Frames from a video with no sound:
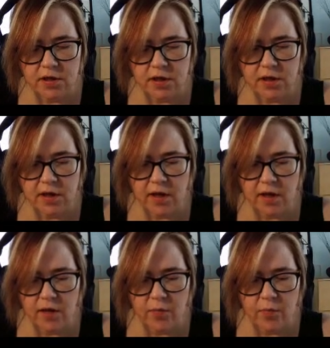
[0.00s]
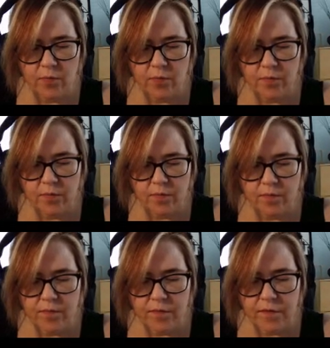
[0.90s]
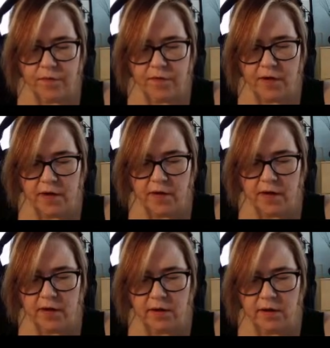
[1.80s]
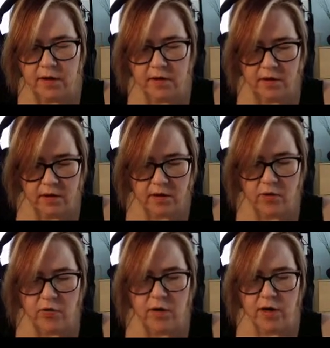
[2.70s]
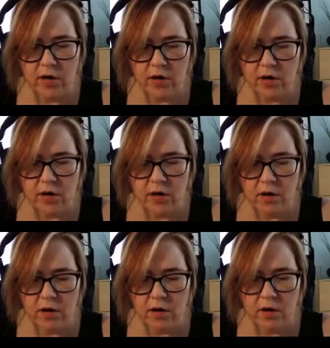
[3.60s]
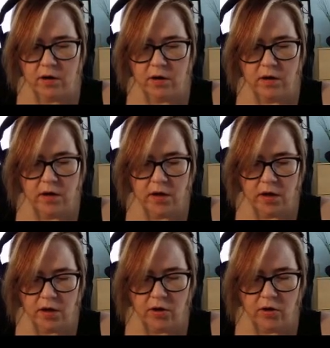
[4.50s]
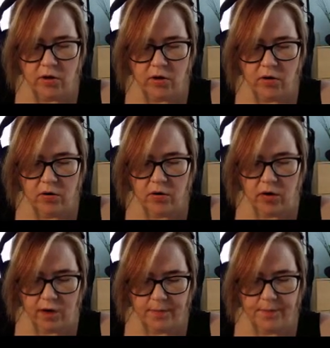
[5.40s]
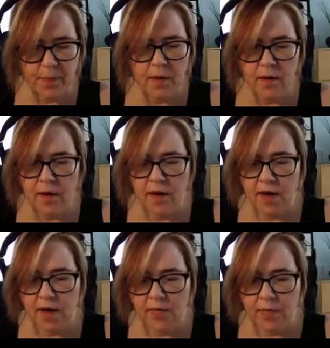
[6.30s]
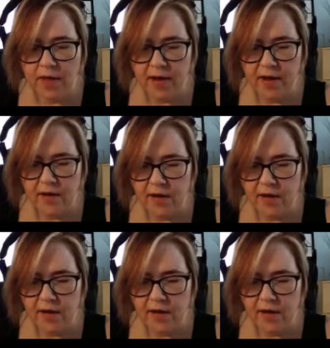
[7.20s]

And funnel in a wrecker here. Okay. I have a plan.